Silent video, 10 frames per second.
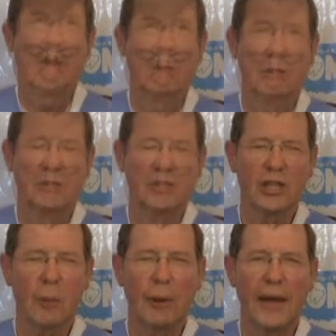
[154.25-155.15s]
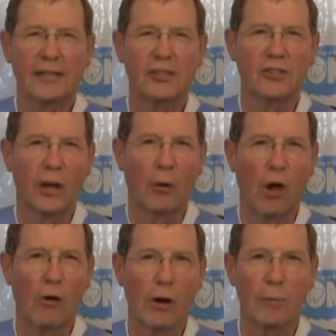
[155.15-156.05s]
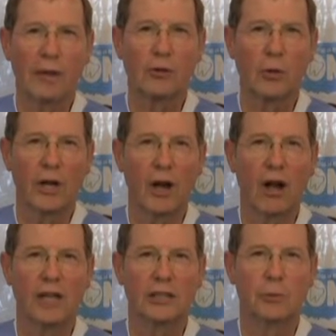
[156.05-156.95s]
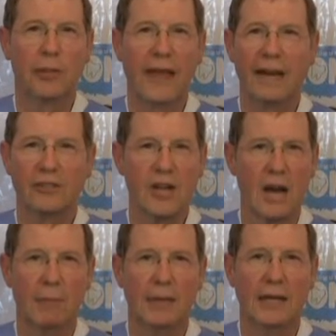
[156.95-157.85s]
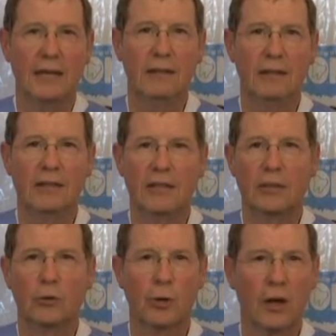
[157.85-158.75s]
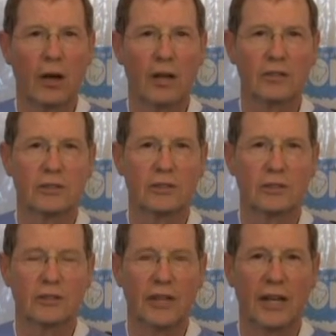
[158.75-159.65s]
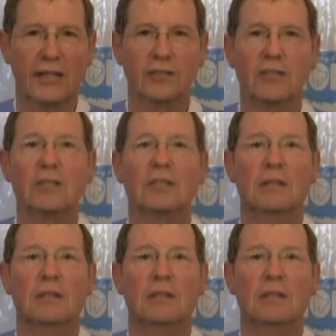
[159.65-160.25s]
When you see the patients, they will already be triaged, but that does not mean that the triage dentist